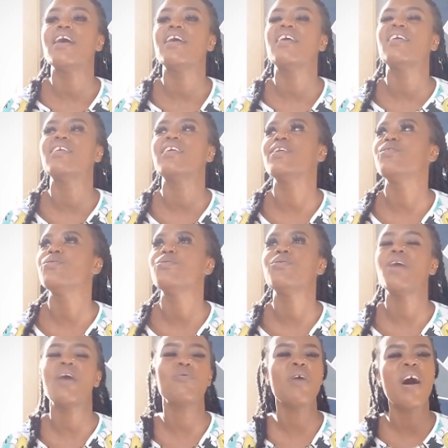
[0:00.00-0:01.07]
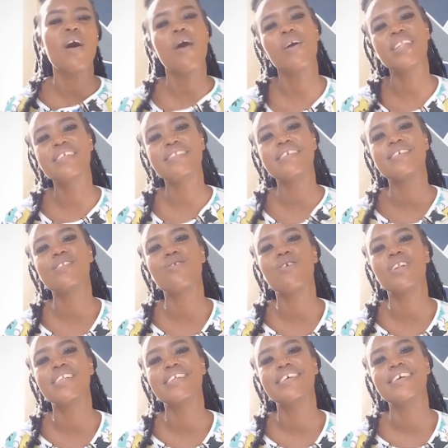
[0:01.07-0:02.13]
I don't know oh, how are these things
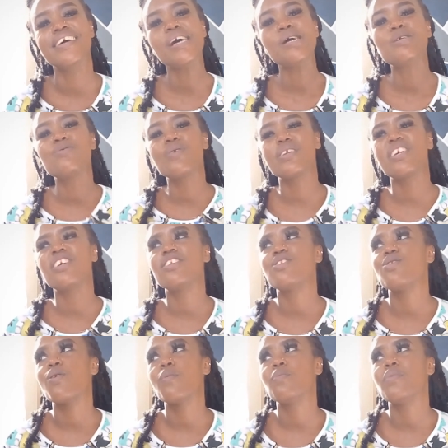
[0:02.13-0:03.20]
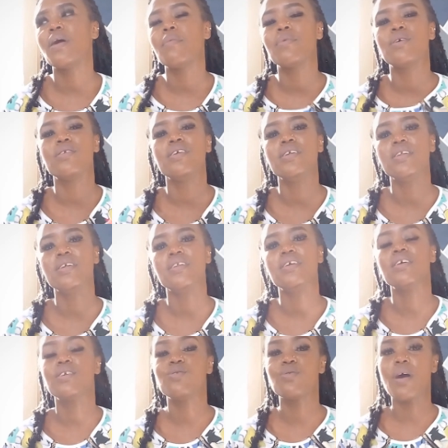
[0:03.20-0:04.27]
called sweater top a
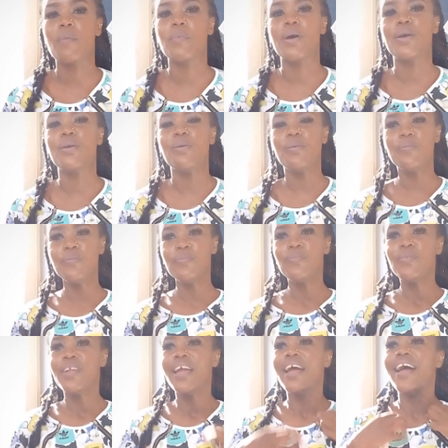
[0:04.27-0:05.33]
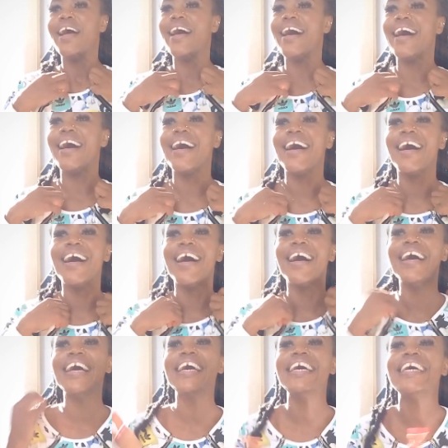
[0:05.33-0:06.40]
nini kitu kama uh,
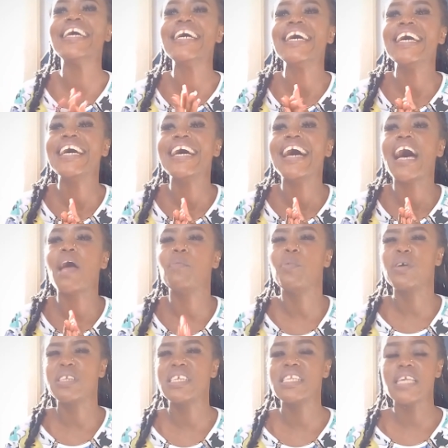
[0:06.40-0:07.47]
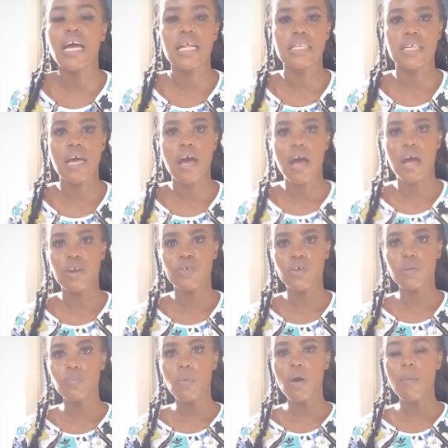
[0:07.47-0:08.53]
I bought it at a
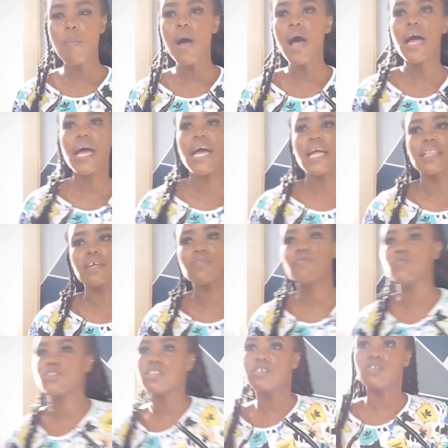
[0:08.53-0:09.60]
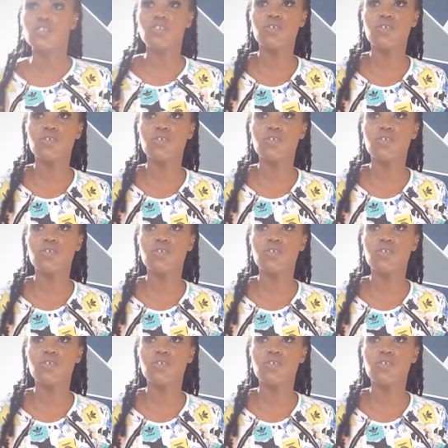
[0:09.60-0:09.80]
hundred bob and then for these